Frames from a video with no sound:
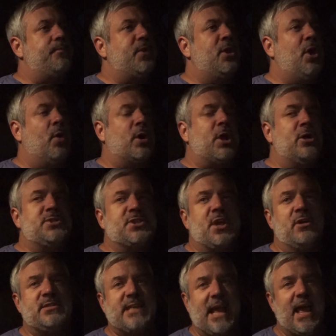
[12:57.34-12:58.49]
you know, or Coast to
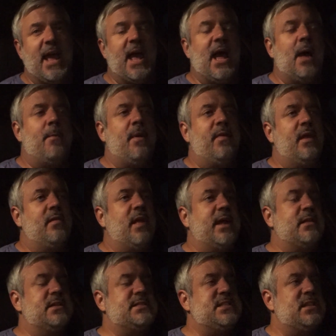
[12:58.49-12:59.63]
Coast AM, and then like
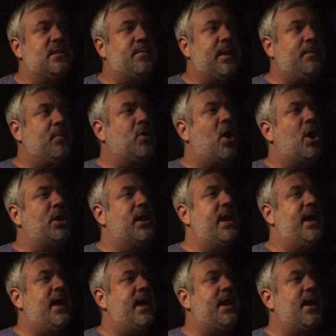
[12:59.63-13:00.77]
listen to the people call
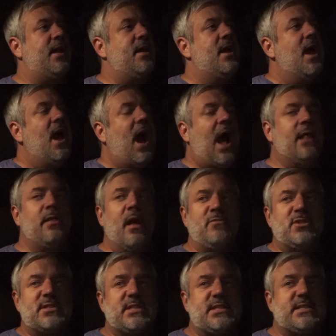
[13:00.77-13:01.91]
in. And I love
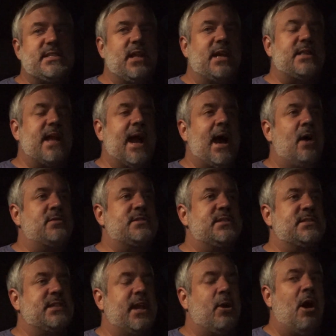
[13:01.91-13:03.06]
just to see like the
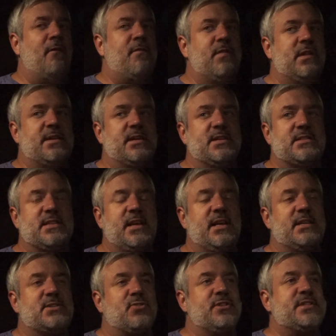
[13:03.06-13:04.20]
houses like off in the
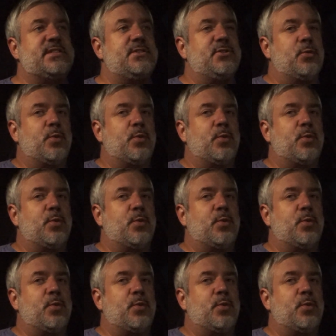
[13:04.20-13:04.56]
distance, or the